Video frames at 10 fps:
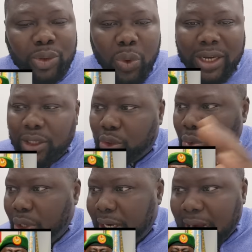what they
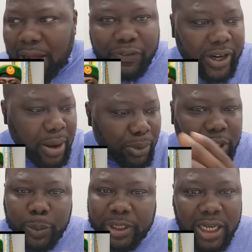do in Africa, most
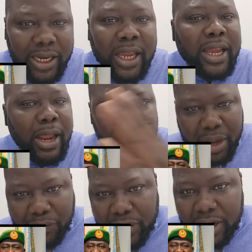especially in
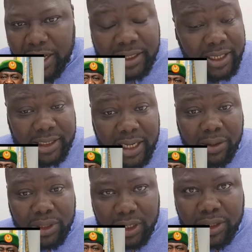Biafran land in the
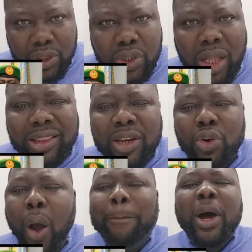southeast. Nothing,
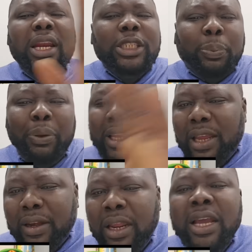nobody is
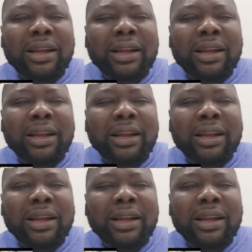speaking.